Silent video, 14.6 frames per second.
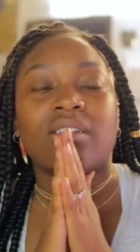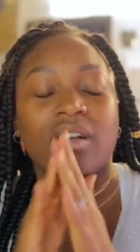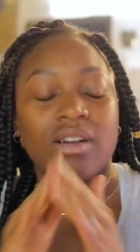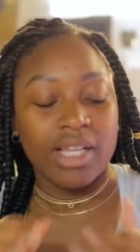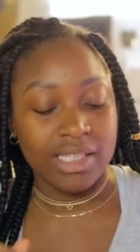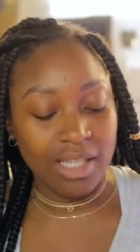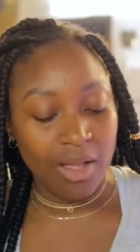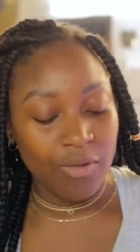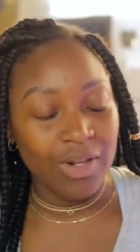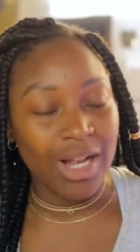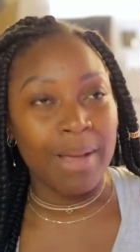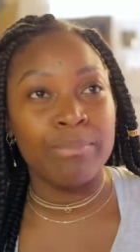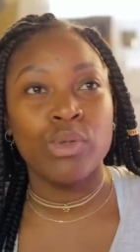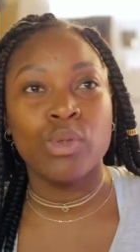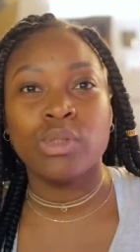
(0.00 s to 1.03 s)
oh, it's something
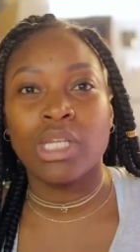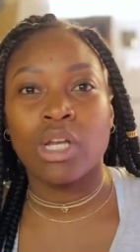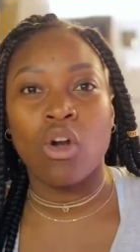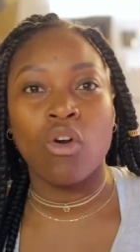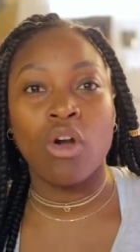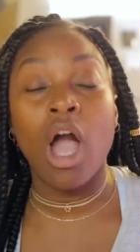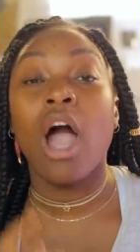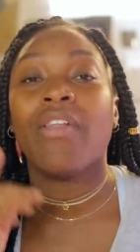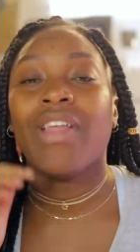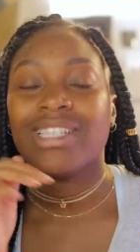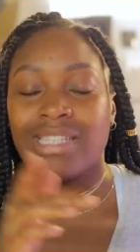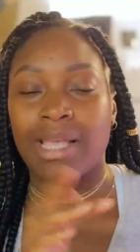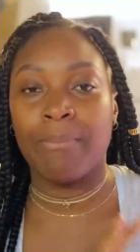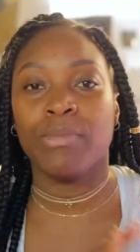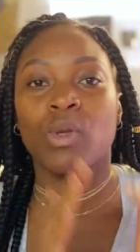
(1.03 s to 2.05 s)
like music of, ah, oh,
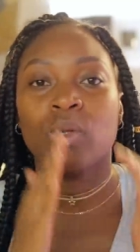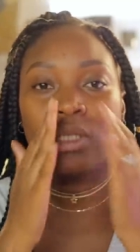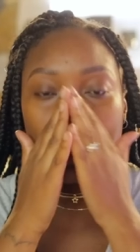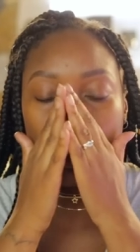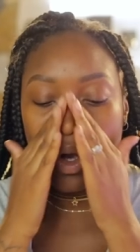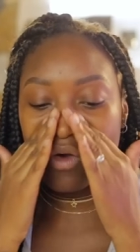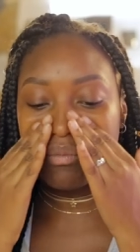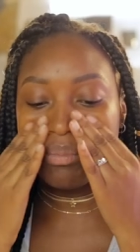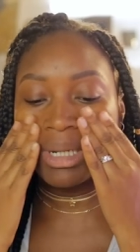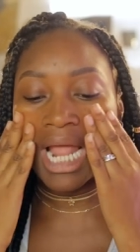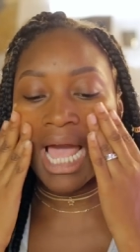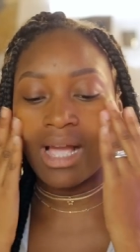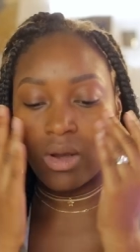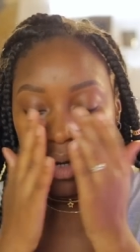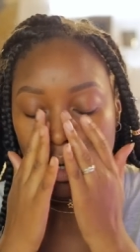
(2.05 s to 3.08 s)
that's it, music of
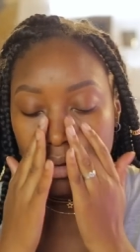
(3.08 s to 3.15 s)
black,